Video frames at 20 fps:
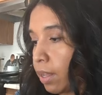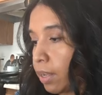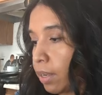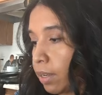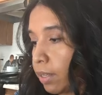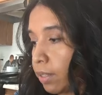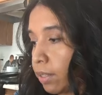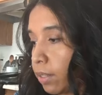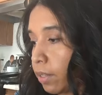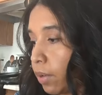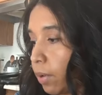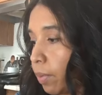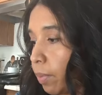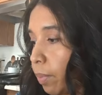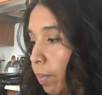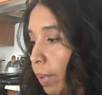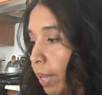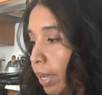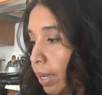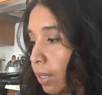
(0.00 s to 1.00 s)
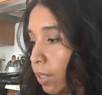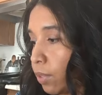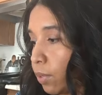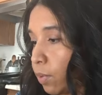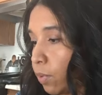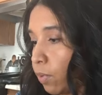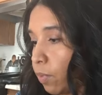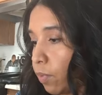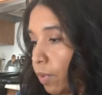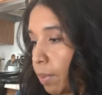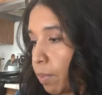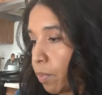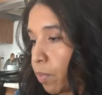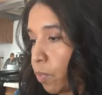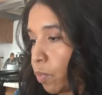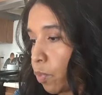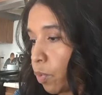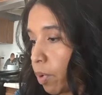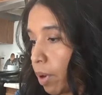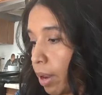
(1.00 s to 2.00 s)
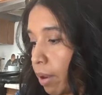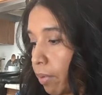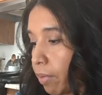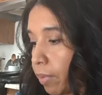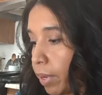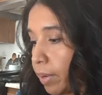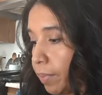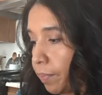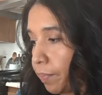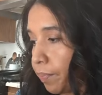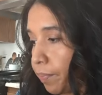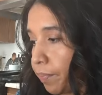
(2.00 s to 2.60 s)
Let's go back to February.